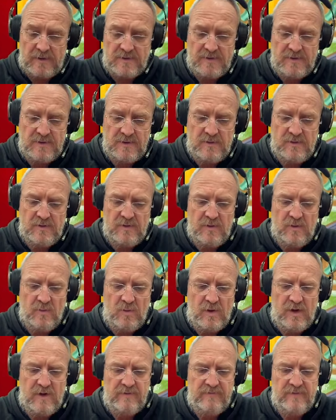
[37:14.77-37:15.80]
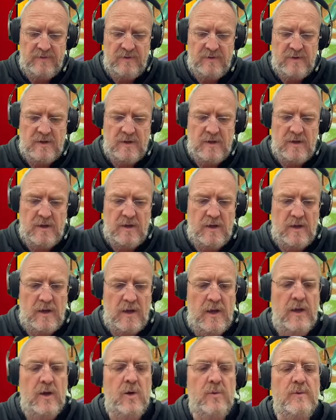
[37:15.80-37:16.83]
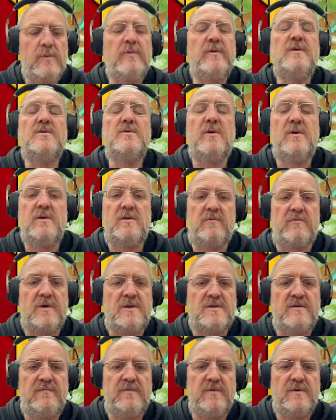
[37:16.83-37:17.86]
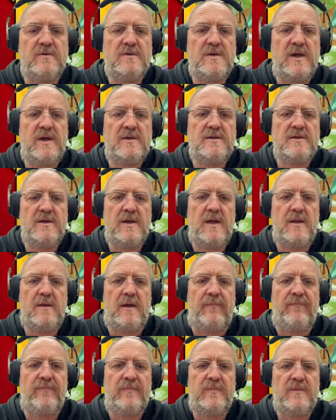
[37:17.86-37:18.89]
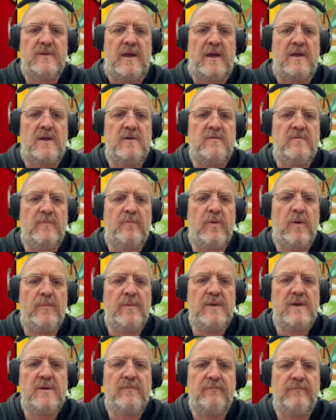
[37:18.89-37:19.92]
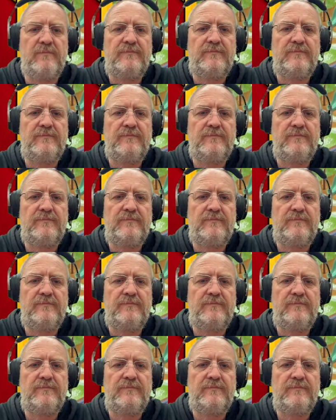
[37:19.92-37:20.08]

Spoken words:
to you and your wife, and I hope you enjoy the rest of your day together. Thank you for popping in.